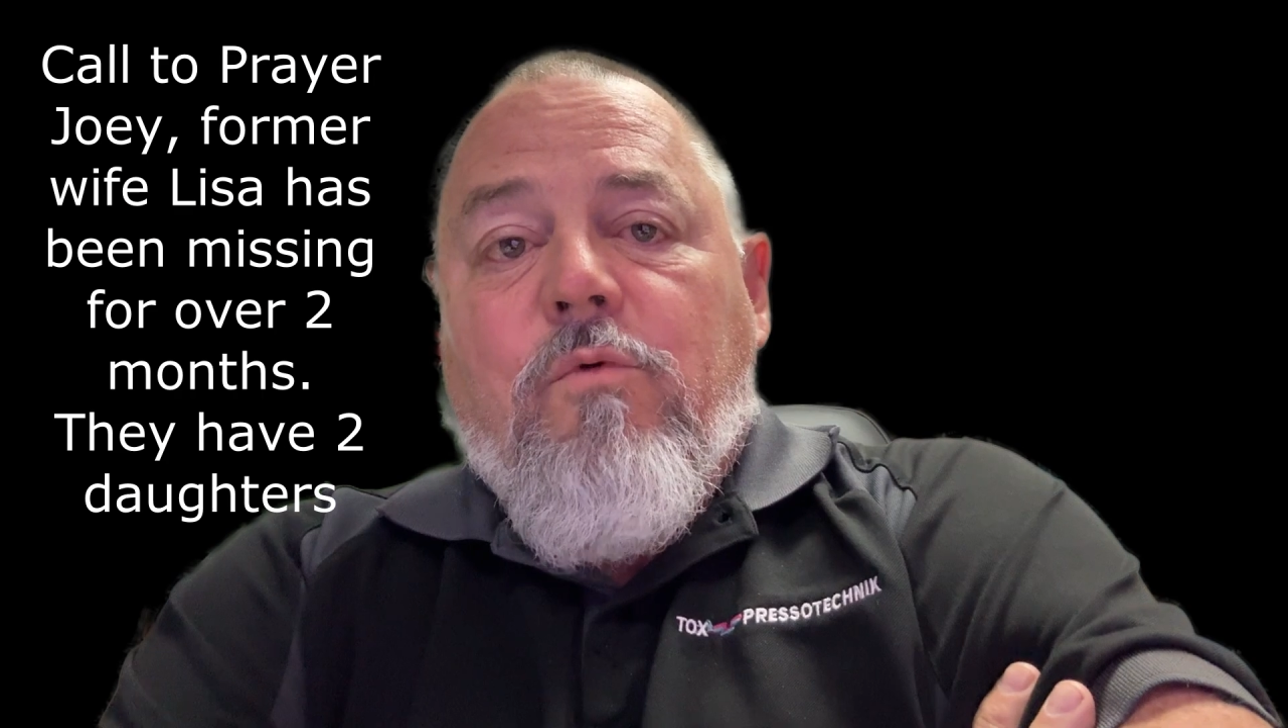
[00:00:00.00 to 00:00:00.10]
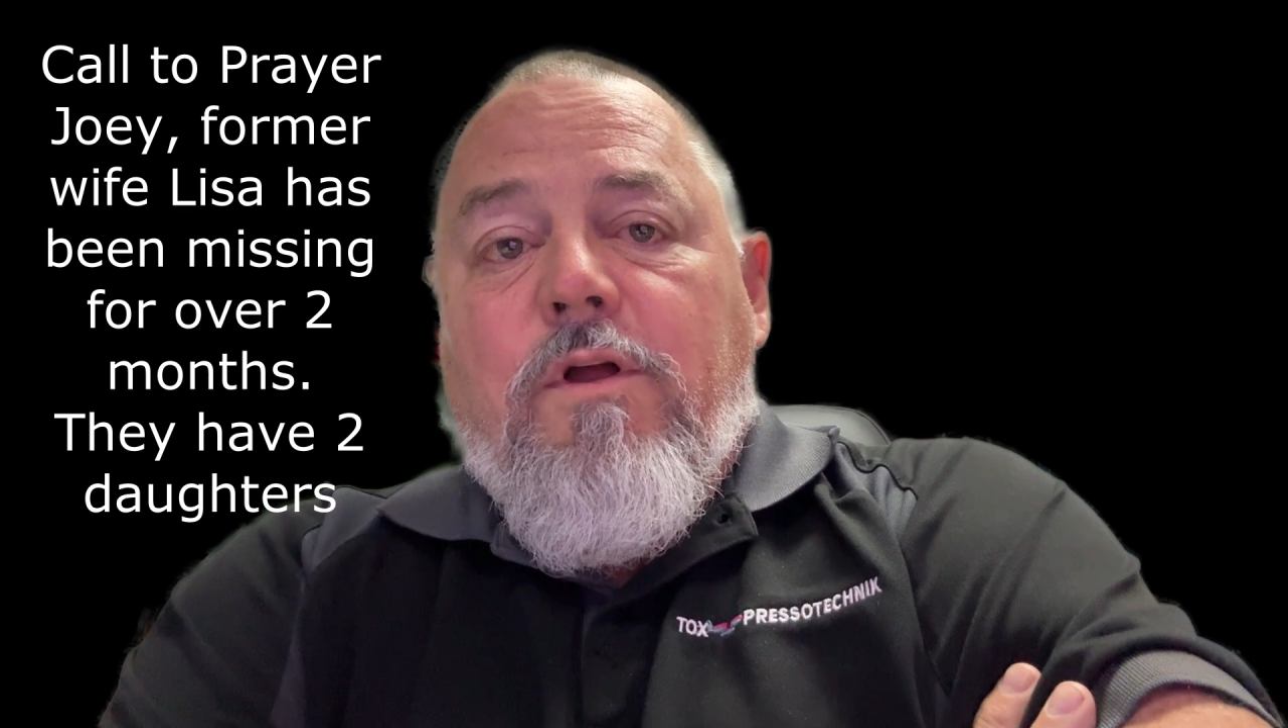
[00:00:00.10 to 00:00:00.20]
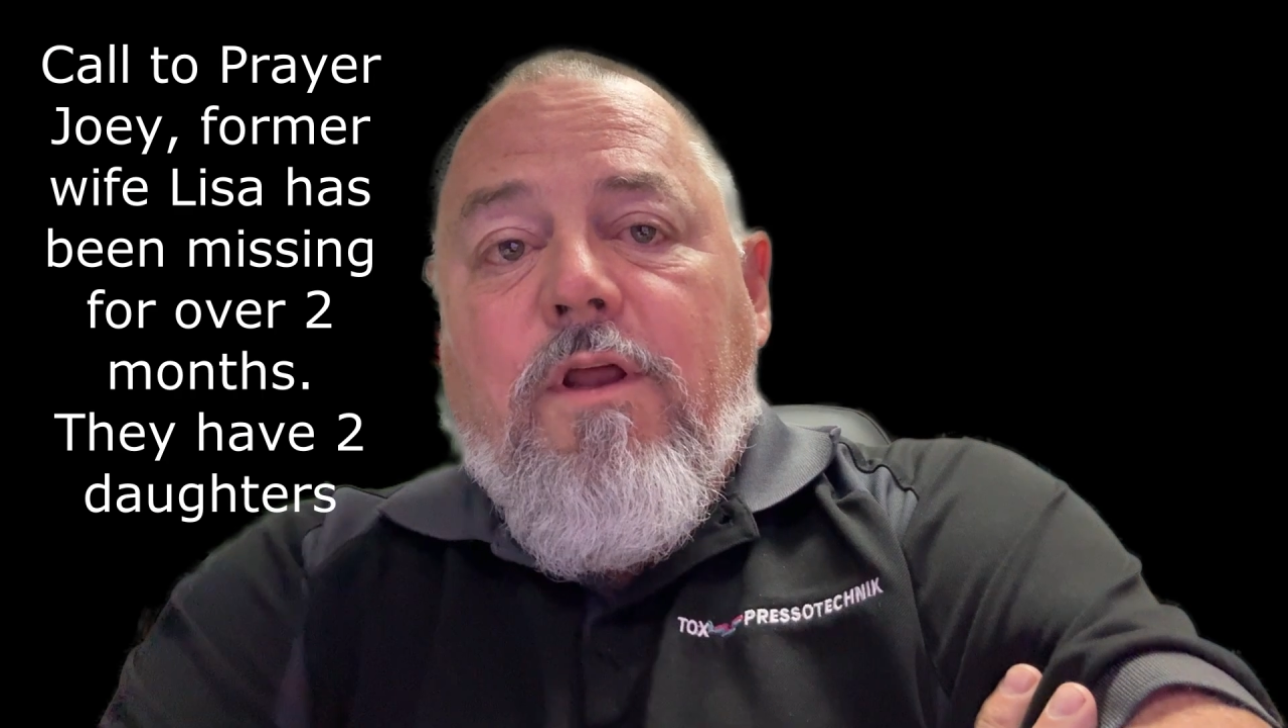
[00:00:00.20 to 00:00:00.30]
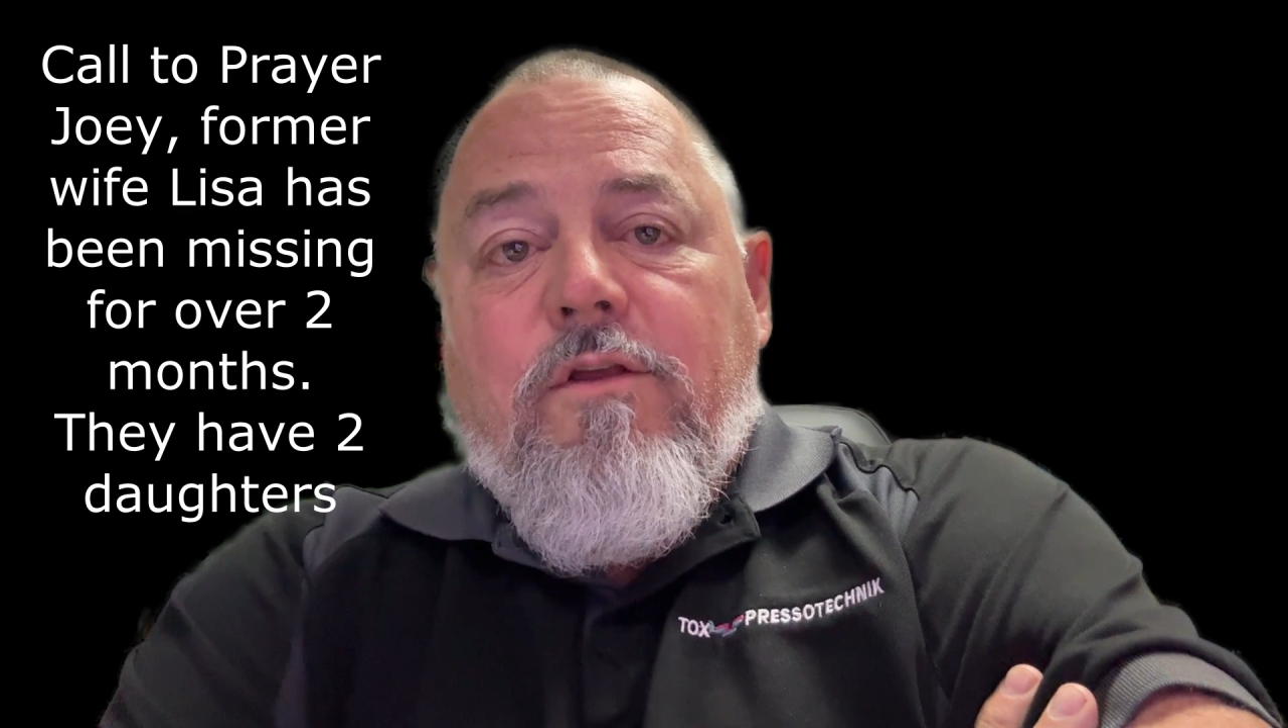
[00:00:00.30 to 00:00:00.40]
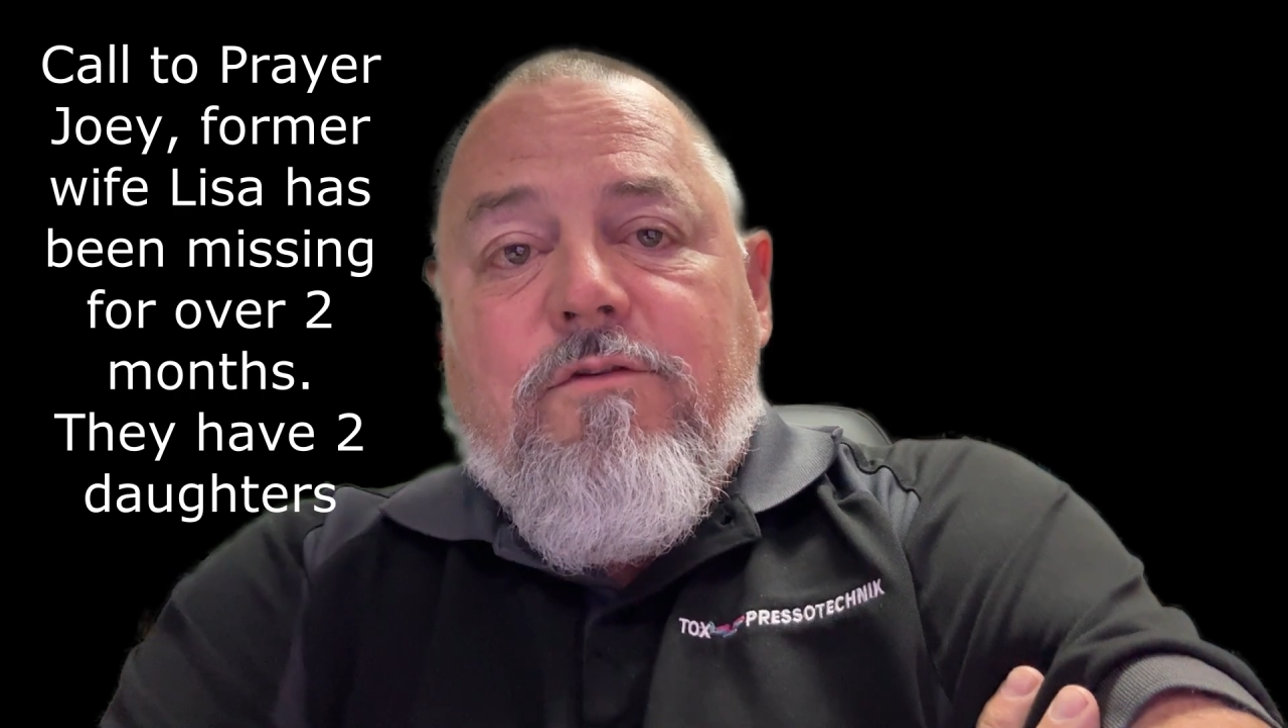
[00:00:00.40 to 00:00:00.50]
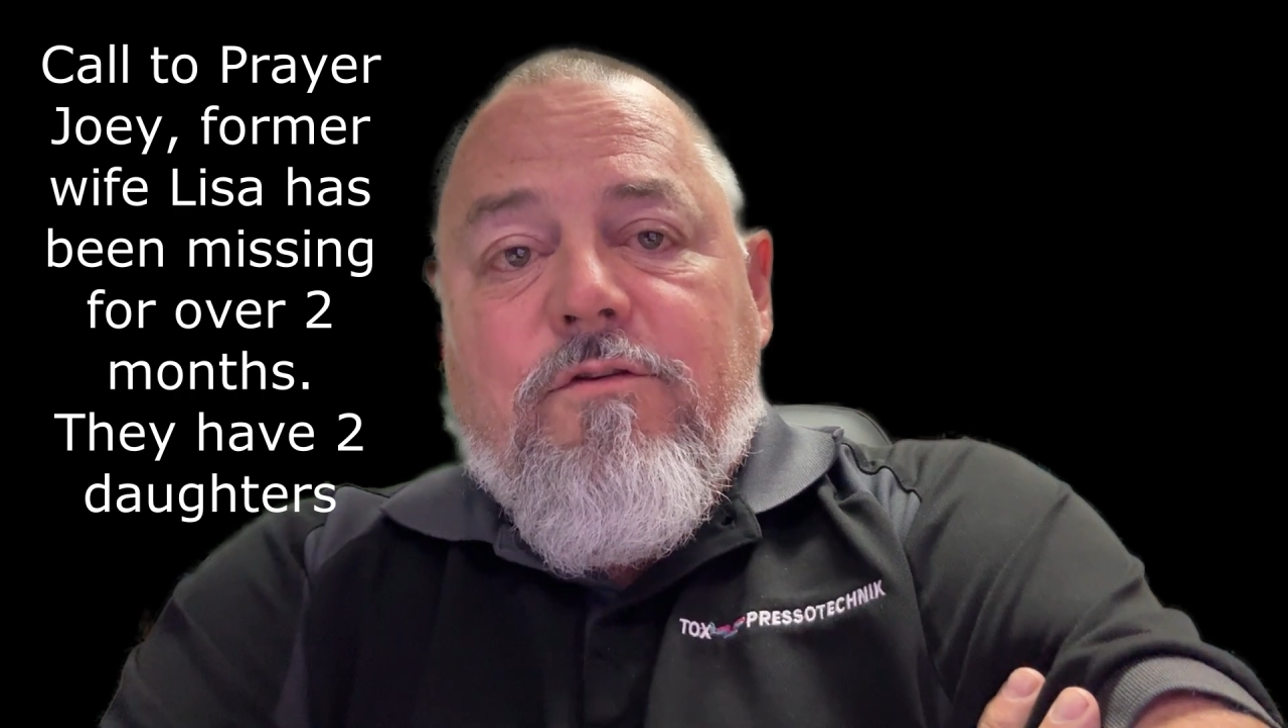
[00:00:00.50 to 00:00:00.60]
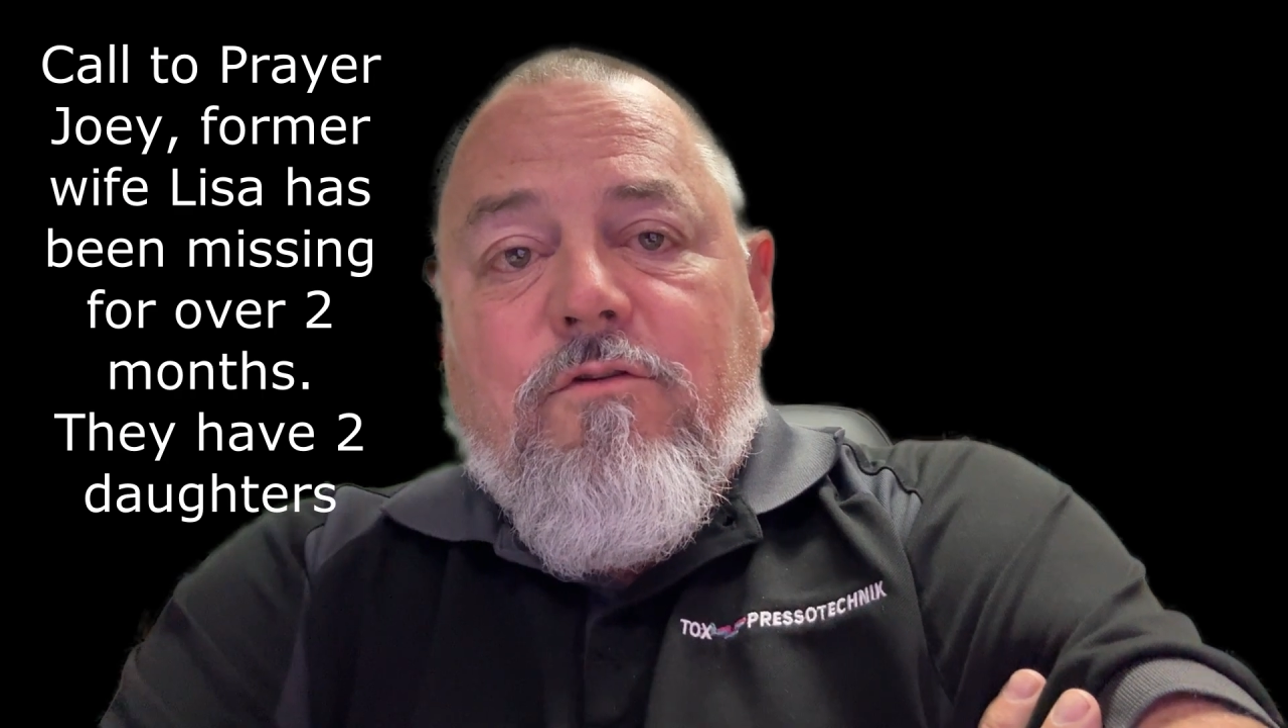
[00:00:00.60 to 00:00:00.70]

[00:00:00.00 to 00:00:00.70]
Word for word: what else